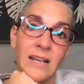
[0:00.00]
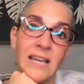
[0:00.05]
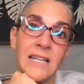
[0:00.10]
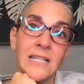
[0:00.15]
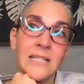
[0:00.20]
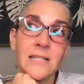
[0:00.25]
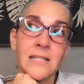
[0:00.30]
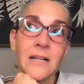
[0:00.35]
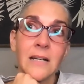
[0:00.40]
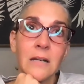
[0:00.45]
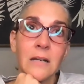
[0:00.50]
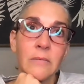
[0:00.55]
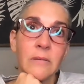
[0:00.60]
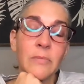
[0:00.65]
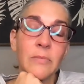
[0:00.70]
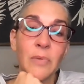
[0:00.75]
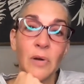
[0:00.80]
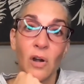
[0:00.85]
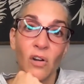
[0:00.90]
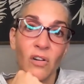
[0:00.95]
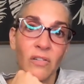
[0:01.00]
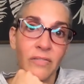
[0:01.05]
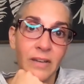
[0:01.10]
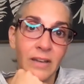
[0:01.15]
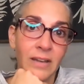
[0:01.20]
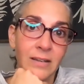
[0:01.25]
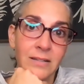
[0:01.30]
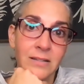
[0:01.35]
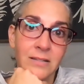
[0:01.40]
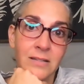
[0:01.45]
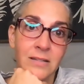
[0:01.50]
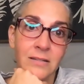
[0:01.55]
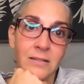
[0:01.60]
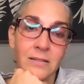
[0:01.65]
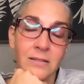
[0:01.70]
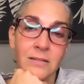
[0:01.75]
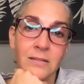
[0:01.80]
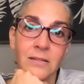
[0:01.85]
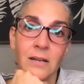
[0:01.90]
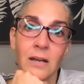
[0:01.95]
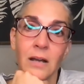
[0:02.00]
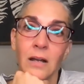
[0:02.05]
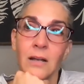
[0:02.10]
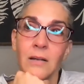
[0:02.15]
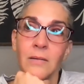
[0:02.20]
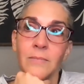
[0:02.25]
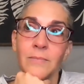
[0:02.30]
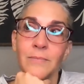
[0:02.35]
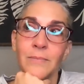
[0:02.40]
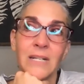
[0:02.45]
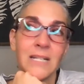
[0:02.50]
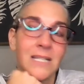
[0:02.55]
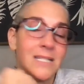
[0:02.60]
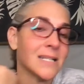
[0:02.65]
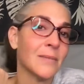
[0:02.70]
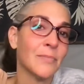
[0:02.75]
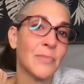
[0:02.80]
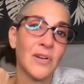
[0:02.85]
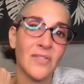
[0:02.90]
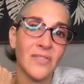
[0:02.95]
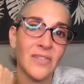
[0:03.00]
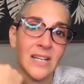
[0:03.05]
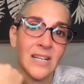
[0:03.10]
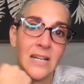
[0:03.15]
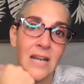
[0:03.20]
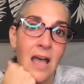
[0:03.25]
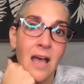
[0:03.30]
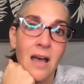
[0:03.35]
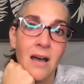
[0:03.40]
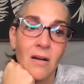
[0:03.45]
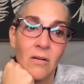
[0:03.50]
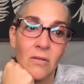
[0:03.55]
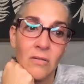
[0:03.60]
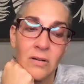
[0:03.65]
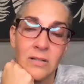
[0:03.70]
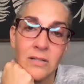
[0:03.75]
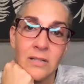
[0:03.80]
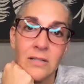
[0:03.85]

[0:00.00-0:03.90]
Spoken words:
And it's not going to be perfect, but it's not perfect now.